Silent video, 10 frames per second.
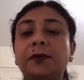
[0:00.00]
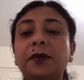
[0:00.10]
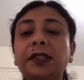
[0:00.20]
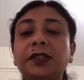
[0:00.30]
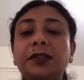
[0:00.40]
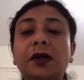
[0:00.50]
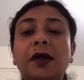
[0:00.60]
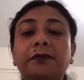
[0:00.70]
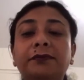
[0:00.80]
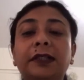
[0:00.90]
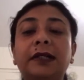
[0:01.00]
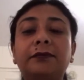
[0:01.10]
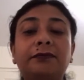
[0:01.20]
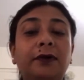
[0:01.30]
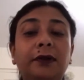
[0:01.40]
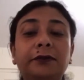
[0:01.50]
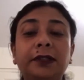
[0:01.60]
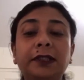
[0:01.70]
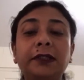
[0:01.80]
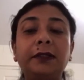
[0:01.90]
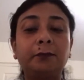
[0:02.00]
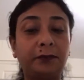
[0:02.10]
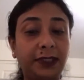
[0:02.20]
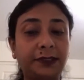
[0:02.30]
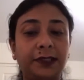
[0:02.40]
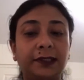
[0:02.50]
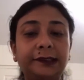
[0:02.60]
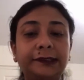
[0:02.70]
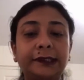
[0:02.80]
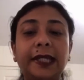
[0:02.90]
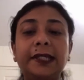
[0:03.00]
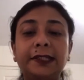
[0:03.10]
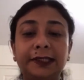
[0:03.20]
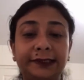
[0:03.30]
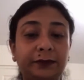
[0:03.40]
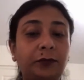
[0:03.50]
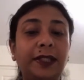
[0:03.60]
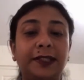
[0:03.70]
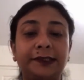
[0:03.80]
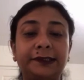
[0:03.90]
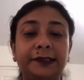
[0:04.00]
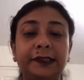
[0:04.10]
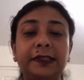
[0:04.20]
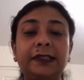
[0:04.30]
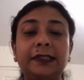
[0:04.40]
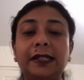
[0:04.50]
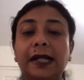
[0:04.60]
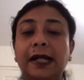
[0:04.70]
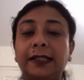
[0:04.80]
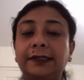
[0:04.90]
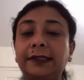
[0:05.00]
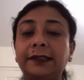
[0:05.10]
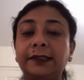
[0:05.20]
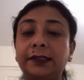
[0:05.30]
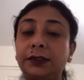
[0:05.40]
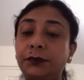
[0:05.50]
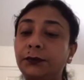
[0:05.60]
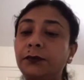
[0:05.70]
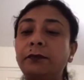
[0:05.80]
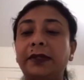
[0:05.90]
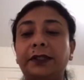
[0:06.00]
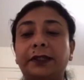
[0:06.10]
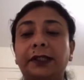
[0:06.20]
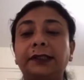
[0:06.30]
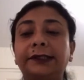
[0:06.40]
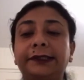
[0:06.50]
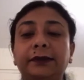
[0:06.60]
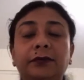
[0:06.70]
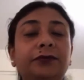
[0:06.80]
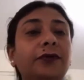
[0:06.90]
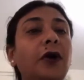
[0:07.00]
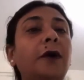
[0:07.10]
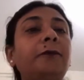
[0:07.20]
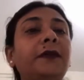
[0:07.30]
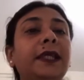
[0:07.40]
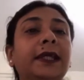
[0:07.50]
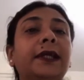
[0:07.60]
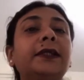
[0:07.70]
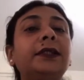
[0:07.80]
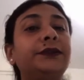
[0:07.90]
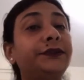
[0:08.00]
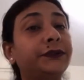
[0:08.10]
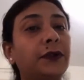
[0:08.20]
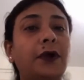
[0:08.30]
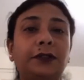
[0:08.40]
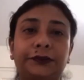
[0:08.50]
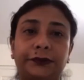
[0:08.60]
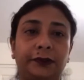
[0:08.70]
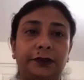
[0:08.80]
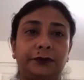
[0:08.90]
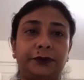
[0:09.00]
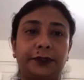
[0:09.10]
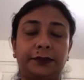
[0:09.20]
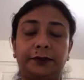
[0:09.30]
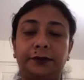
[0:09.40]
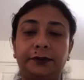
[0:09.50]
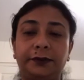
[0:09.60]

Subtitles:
Which of the following metals can displace the other two metals from their salt solution?